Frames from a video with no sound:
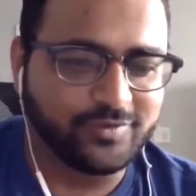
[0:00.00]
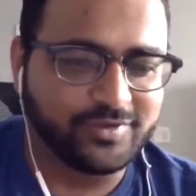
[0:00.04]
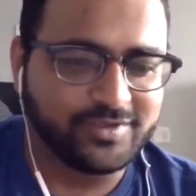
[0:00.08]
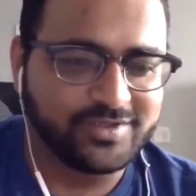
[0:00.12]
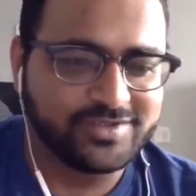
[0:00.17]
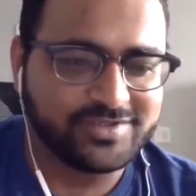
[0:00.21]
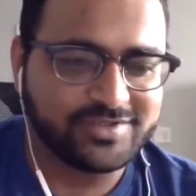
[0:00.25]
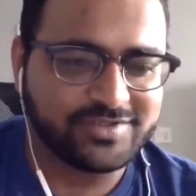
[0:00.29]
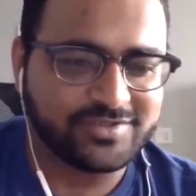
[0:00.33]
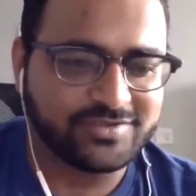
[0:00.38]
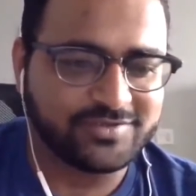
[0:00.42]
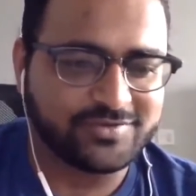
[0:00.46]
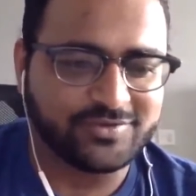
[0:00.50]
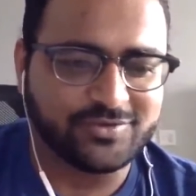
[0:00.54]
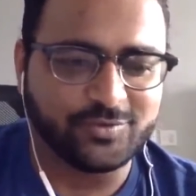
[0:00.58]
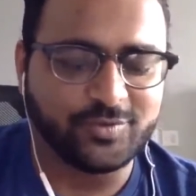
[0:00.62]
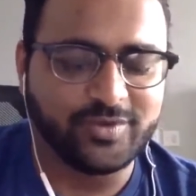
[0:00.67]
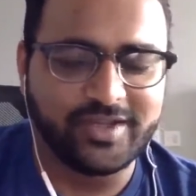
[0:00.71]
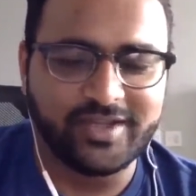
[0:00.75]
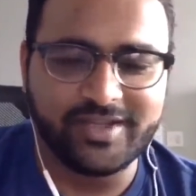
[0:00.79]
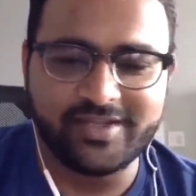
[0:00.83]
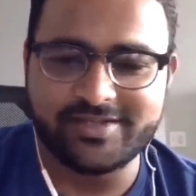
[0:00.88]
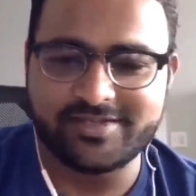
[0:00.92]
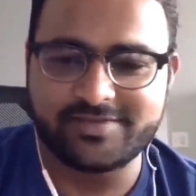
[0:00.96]
first
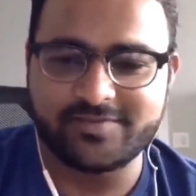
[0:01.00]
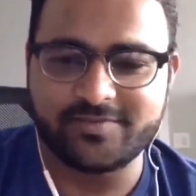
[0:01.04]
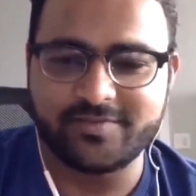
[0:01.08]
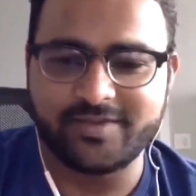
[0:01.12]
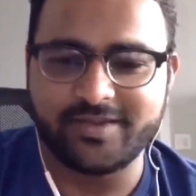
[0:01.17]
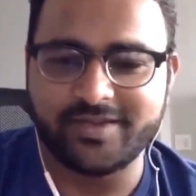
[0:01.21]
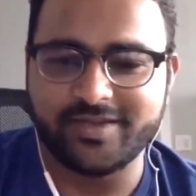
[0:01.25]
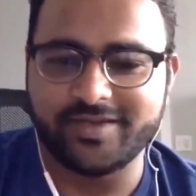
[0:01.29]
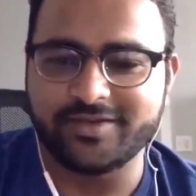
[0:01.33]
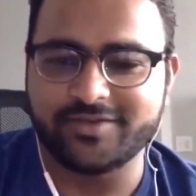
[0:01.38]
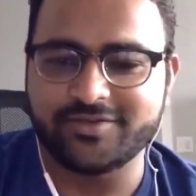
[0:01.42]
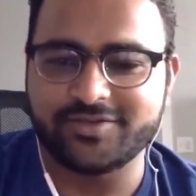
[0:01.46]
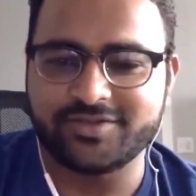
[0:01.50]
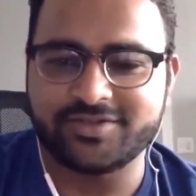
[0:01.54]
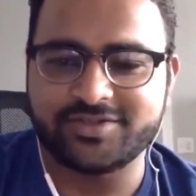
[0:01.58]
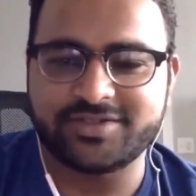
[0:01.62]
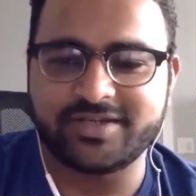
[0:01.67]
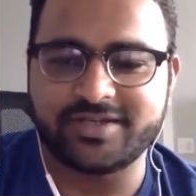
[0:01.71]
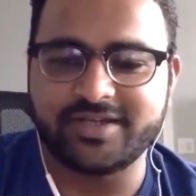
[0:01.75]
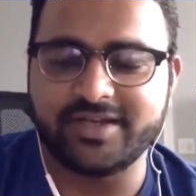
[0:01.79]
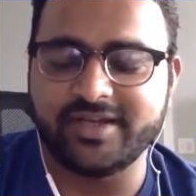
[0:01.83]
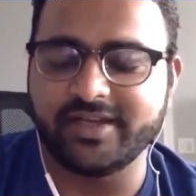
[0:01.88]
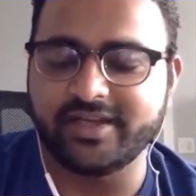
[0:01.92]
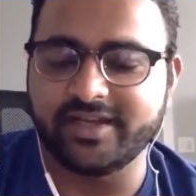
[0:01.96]
2 days were
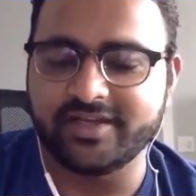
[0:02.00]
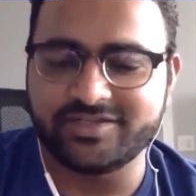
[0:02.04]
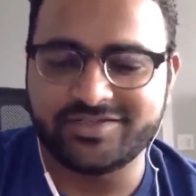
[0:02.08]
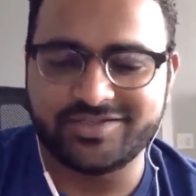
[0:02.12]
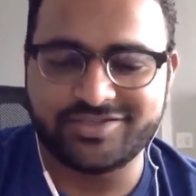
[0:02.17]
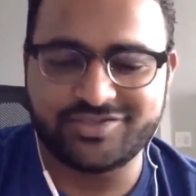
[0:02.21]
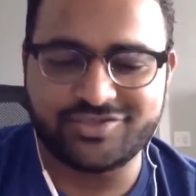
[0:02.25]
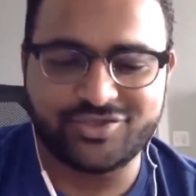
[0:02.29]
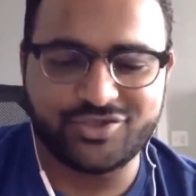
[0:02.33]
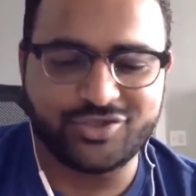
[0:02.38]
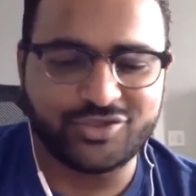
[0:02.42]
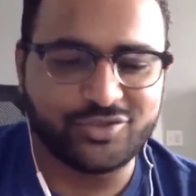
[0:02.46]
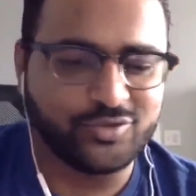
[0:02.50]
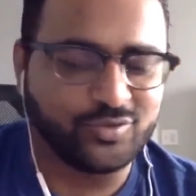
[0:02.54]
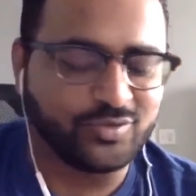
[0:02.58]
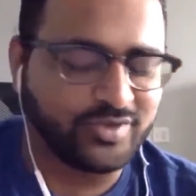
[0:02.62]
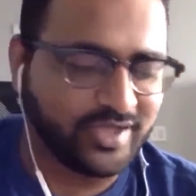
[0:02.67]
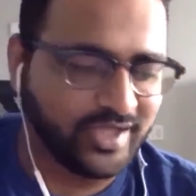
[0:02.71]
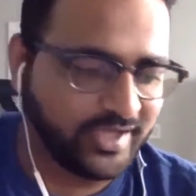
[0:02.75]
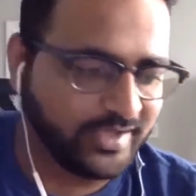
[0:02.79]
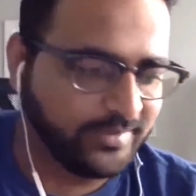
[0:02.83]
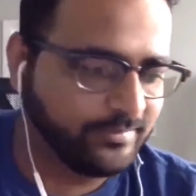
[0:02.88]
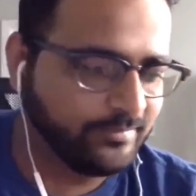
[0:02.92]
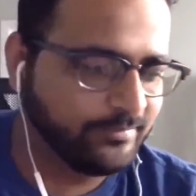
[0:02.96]
just getting adjusted to
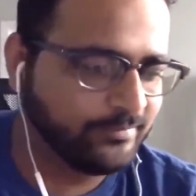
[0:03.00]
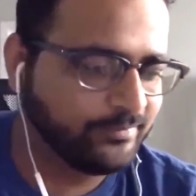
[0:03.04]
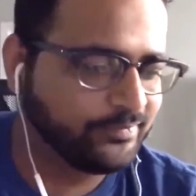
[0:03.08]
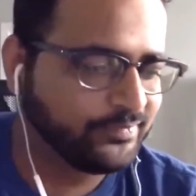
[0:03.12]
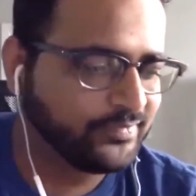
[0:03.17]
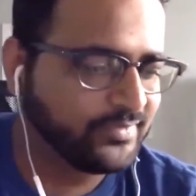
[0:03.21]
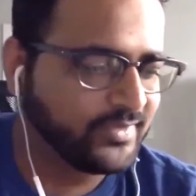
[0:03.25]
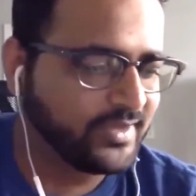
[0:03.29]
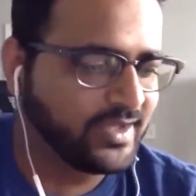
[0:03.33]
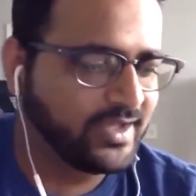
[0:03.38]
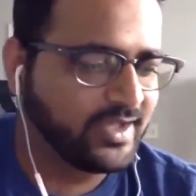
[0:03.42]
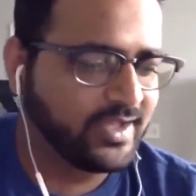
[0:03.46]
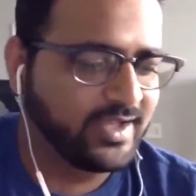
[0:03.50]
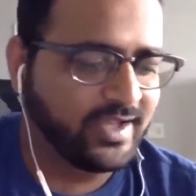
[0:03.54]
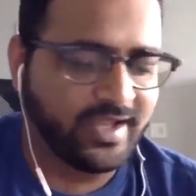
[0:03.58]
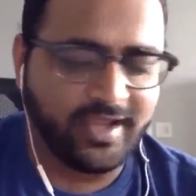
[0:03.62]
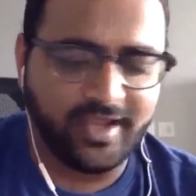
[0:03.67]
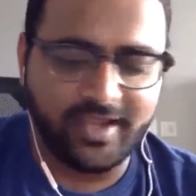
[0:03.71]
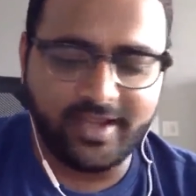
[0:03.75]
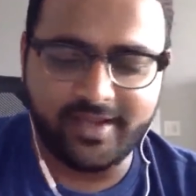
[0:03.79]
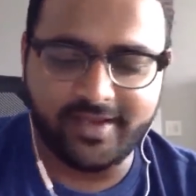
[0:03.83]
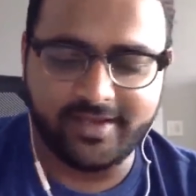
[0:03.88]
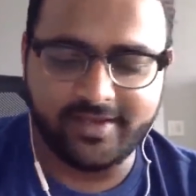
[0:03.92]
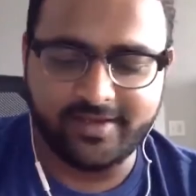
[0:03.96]
time
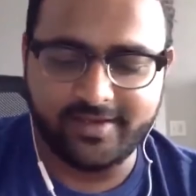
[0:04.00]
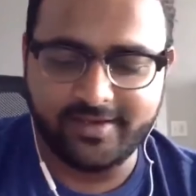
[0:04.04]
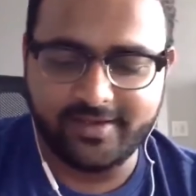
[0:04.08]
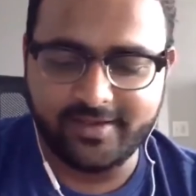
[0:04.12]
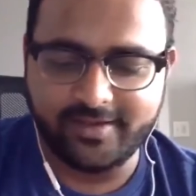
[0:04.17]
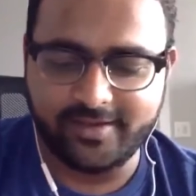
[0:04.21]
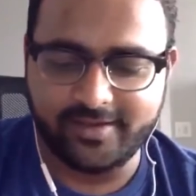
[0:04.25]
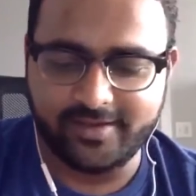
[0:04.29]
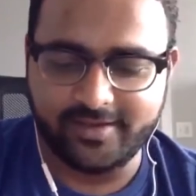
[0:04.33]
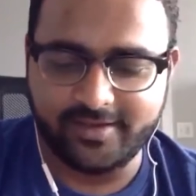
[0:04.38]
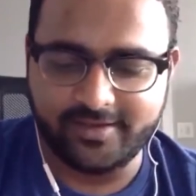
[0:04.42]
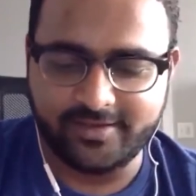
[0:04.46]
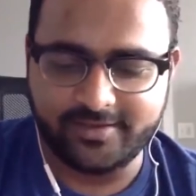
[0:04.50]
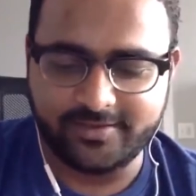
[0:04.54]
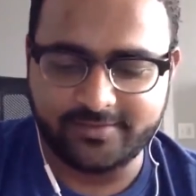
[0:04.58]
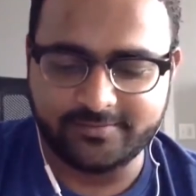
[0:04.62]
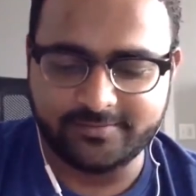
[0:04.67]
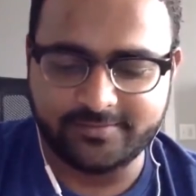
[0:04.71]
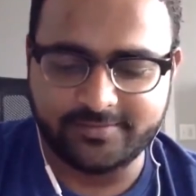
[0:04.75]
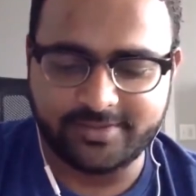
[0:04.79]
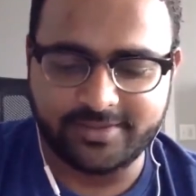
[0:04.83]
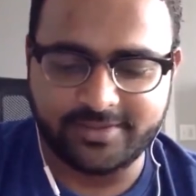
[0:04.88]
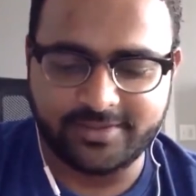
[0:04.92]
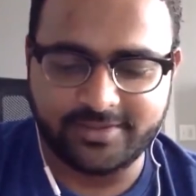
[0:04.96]
and
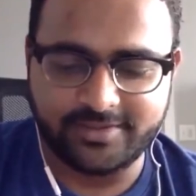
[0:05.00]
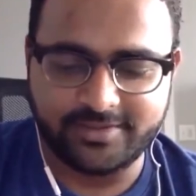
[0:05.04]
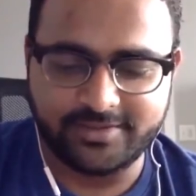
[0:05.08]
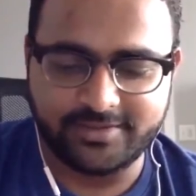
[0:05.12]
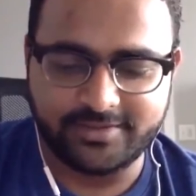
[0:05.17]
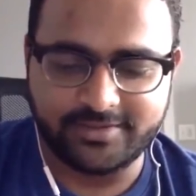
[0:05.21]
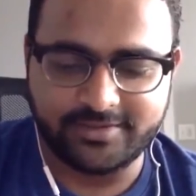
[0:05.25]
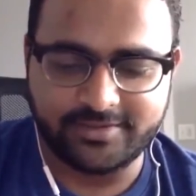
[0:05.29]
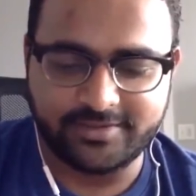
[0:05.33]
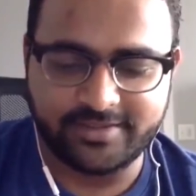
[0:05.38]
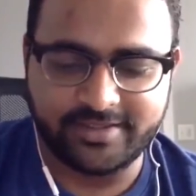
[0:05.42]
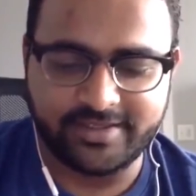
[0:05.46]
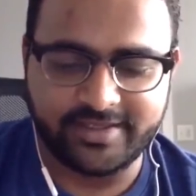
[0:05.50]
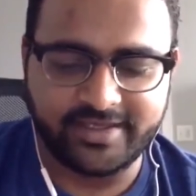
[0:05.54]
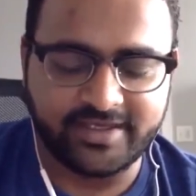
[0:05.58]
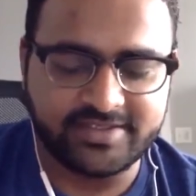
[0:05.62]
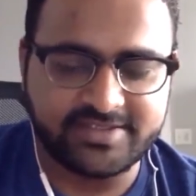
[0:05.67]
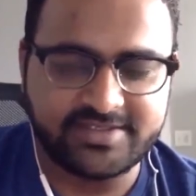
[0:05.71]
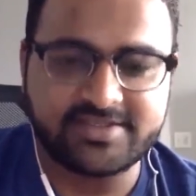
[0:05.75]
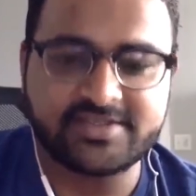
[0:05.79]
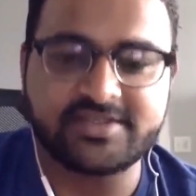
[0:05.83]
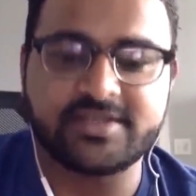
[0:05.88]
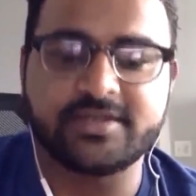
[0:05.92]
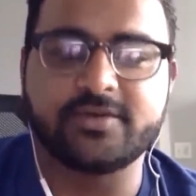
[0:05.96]
getting
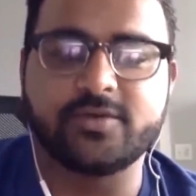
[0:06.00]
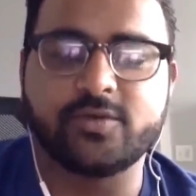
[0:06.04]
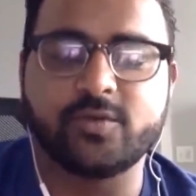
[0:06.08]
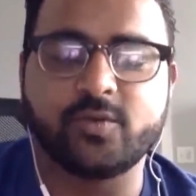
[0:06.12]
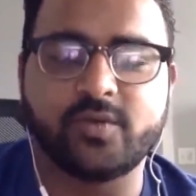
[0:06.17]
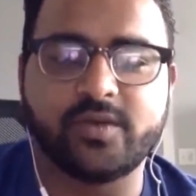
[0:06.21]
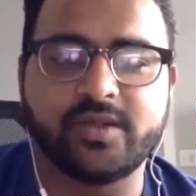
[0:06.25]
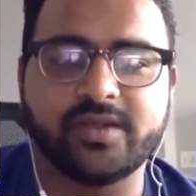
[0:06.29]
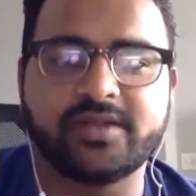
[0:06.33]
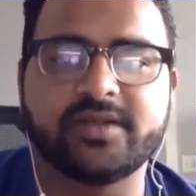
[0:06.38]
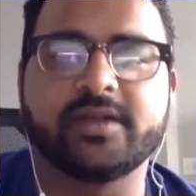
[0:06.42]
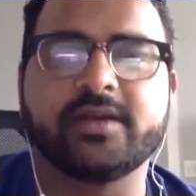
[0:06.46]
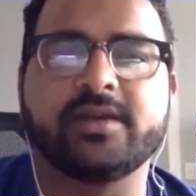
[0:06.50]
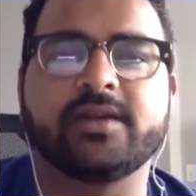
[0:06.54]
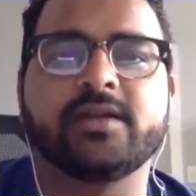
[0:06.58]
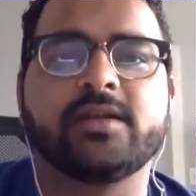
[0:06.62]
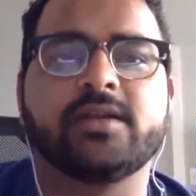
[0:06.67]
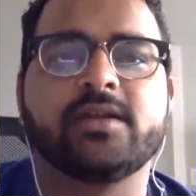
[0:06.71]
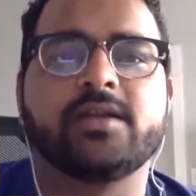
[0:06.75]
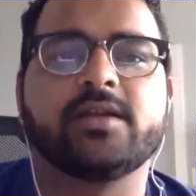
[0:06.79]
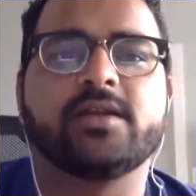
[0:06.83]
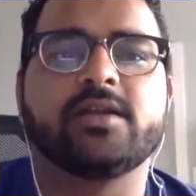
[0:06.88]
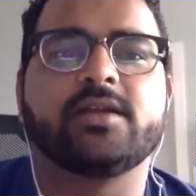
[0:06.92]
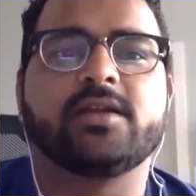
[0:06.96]
adjusted to weather.
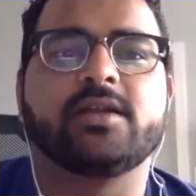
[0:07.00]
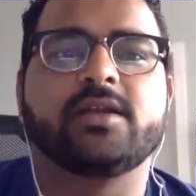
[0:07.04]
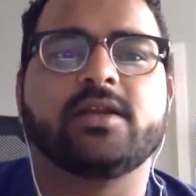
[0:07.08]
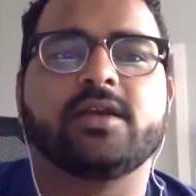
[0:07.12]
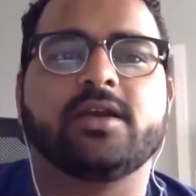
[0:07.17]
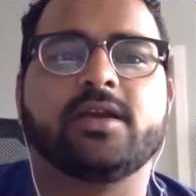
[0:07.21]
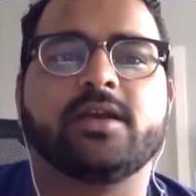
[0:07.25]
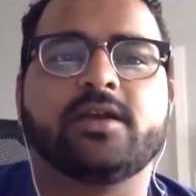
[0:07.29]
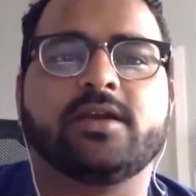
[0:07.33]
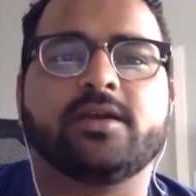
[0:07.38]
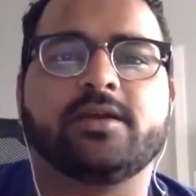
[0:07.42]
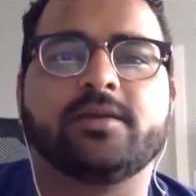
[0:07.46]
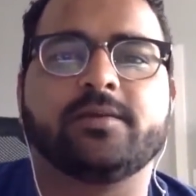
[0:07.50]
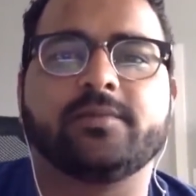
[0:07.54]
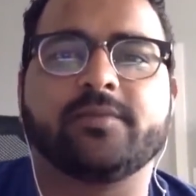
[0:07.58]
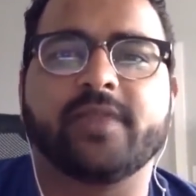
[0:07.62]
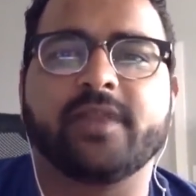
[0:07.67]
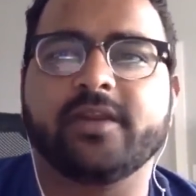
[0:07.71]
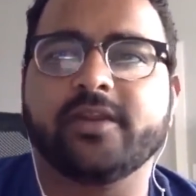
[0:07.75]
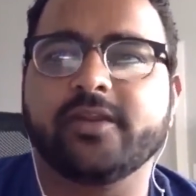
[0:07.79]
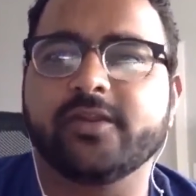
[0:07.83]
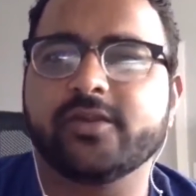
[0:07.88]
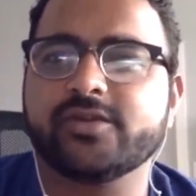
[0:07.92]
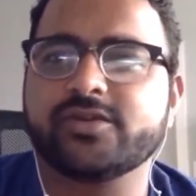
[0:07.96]

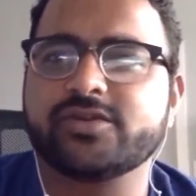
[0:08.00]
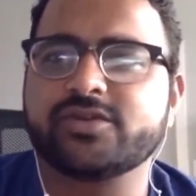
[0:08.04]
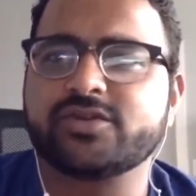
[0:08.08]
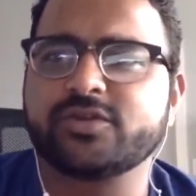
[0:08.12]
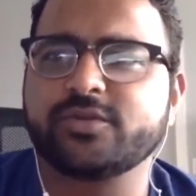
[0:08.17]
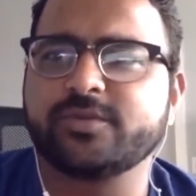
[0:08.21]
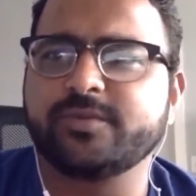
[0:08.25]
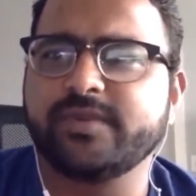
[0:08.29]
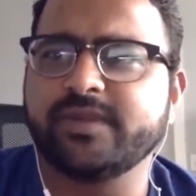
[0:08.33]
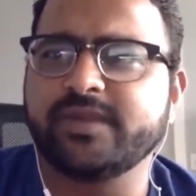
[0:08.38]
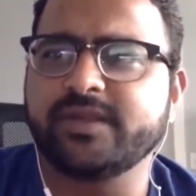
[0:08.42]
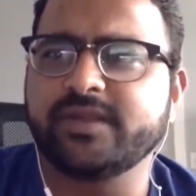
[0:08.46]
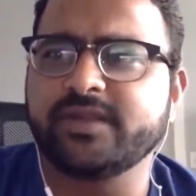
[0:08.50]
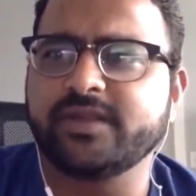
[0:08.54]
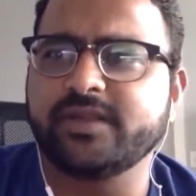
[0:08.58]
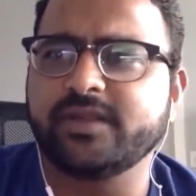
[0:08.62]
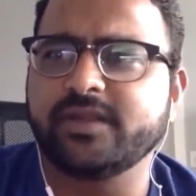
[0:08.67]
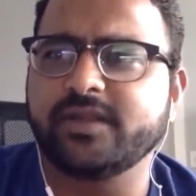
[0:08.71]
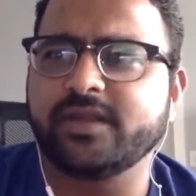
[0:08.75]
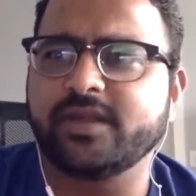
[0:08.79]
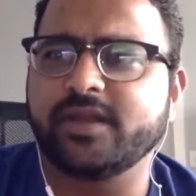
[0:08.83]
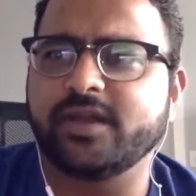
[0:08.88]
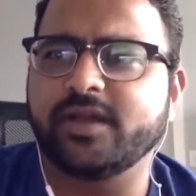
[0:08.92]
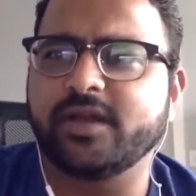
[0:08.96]
It used to
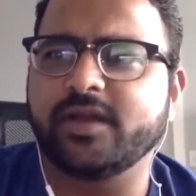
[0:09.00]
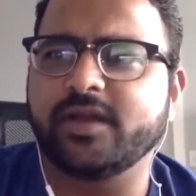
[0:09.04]
be